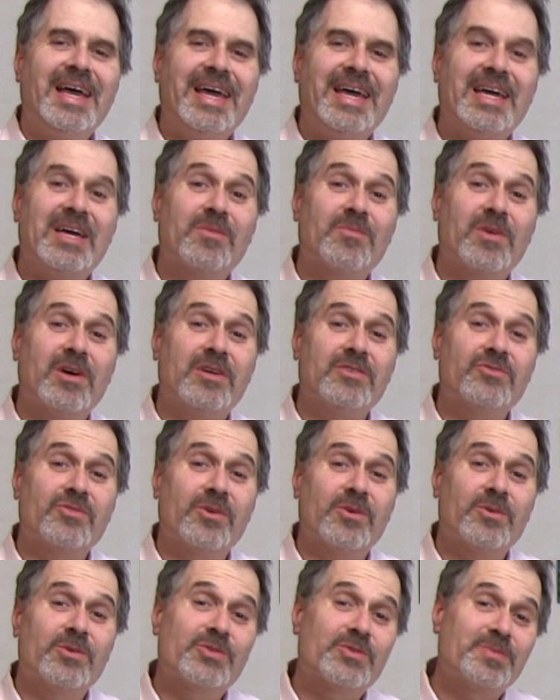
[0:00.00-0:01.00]
Hey, I'm Ron
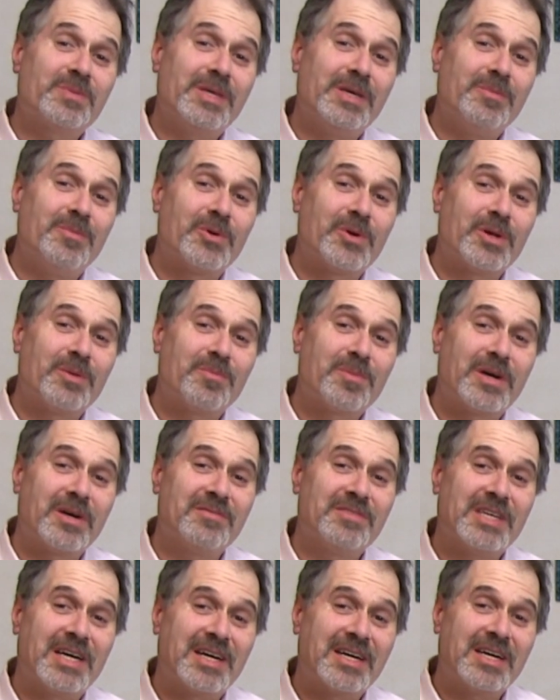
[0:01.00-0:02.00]
Drotos from keyboard
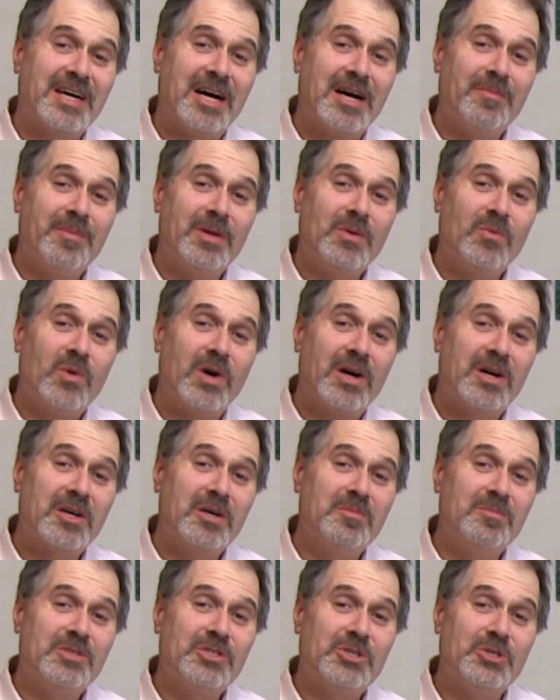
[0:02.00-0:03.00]
improv dot com and
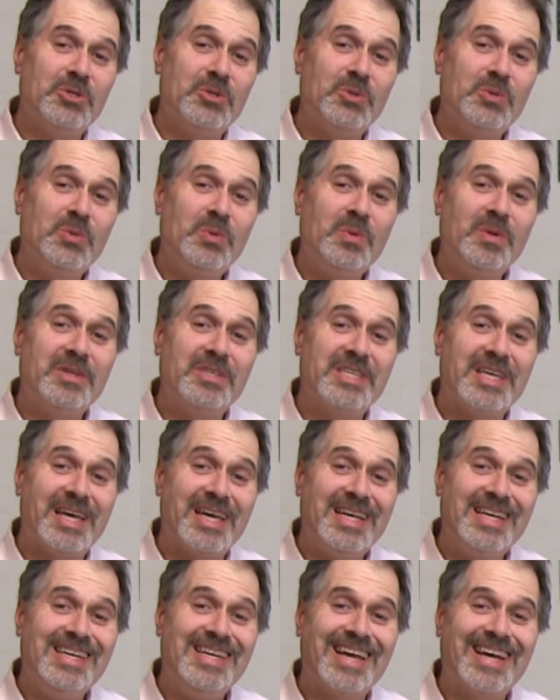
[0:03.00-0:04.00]
welcome to
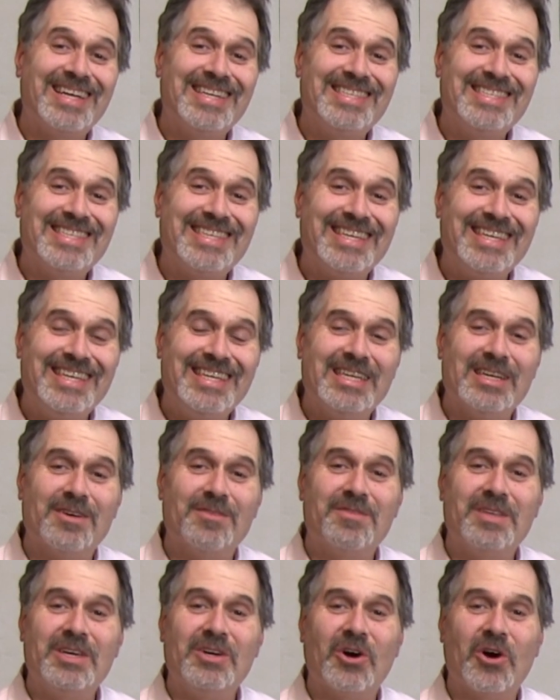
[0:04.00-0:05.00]
day nineteen
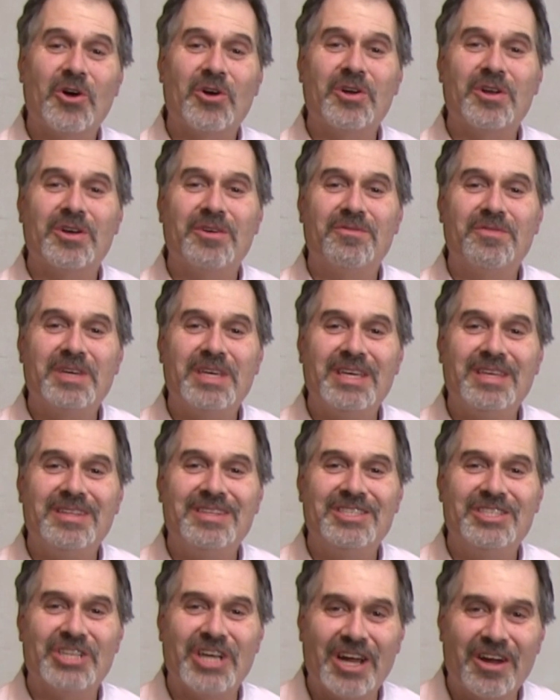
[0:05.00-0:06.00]
of The Art of Keith
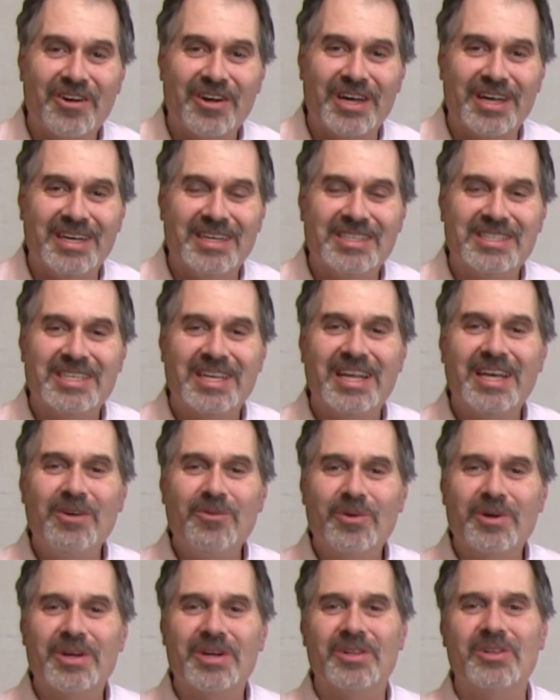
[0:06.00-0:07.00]
Jarrett. And today
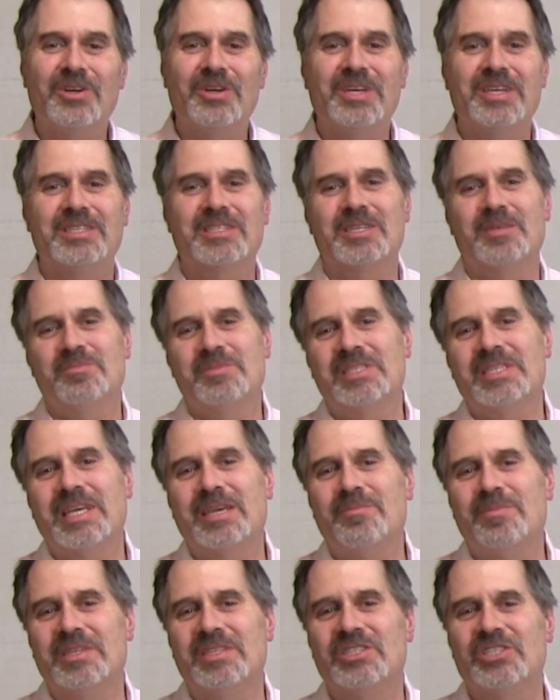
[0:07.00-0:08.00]
we're going to look at some
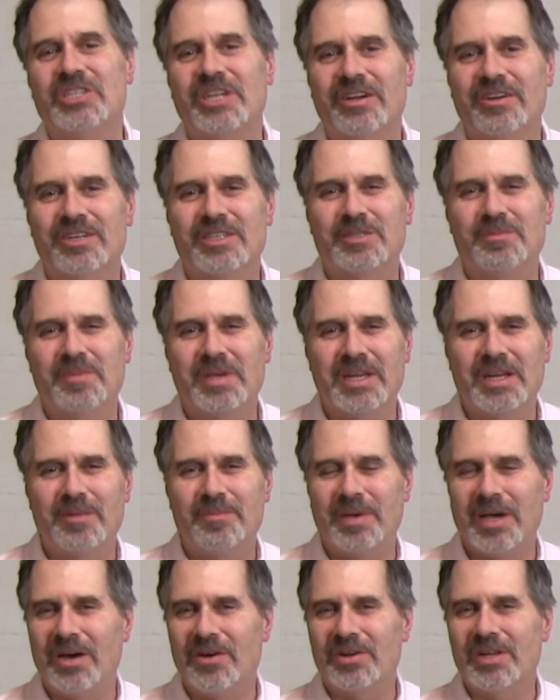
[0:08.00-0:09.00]
statements Jarrett's made
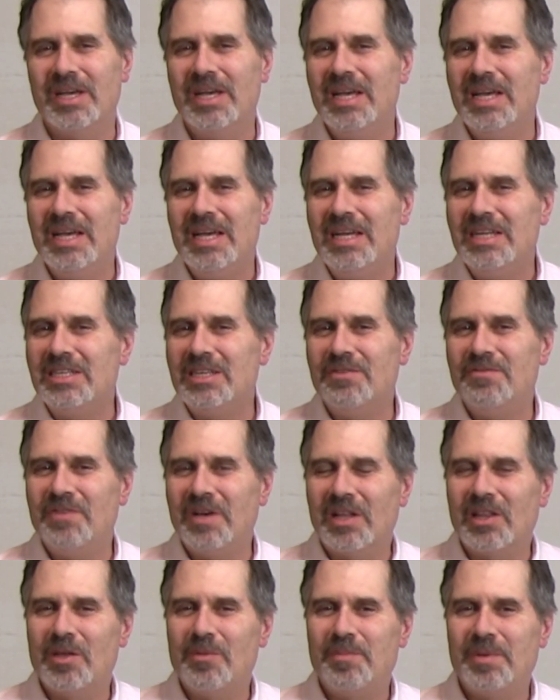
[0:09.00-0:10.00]
about
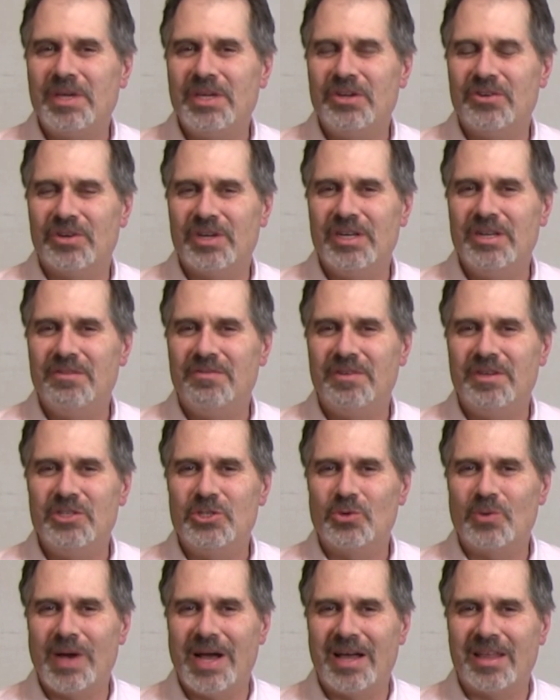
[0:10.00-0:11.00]
developing your
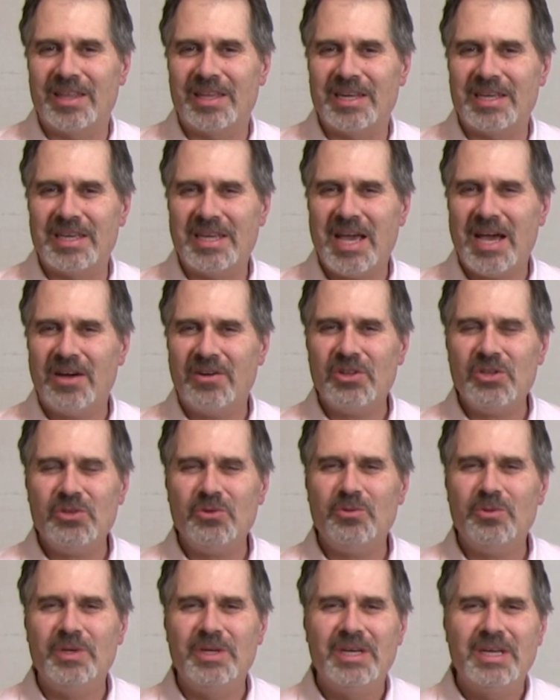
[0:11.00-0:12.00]
individuality. How do
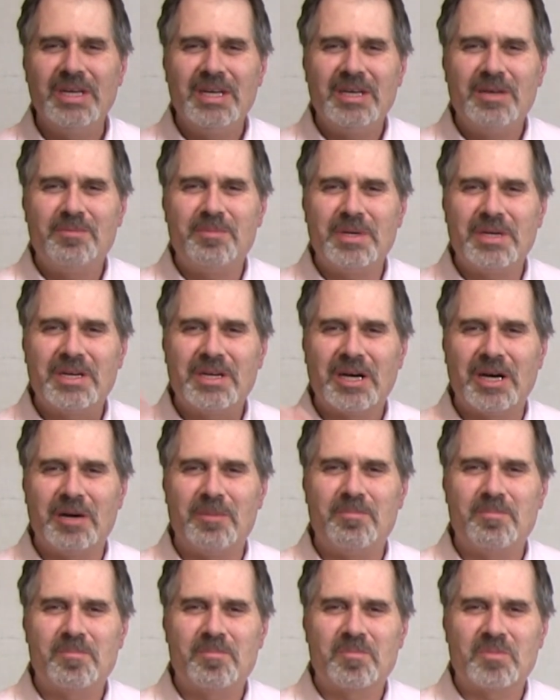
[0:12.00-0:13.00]
you
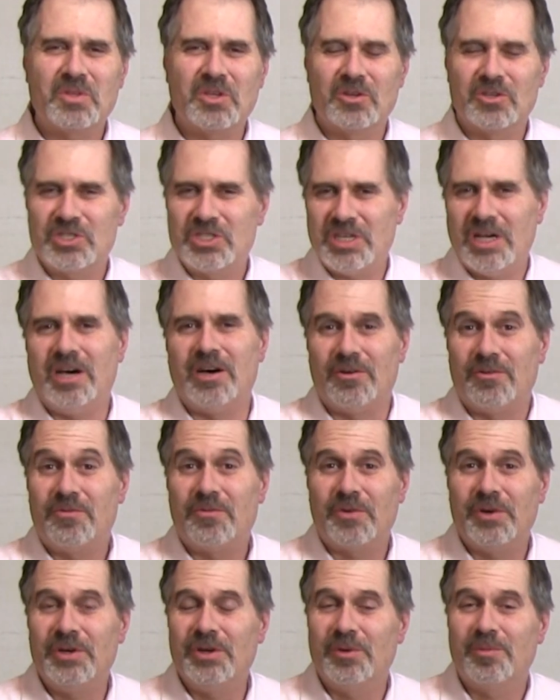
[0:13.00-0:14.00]
become yourself
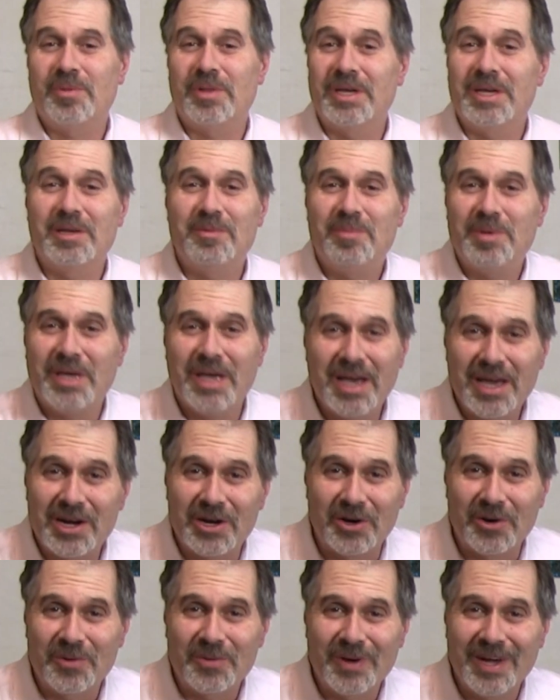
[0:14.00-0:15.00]
when you're playing
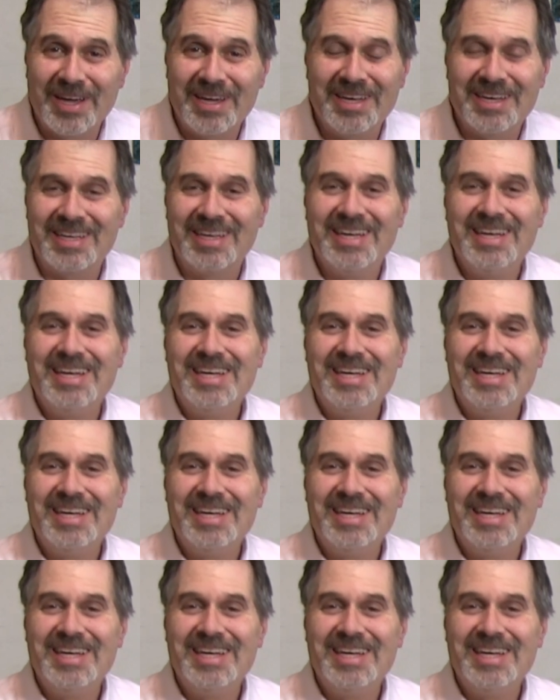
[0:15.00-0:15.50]
piano, right?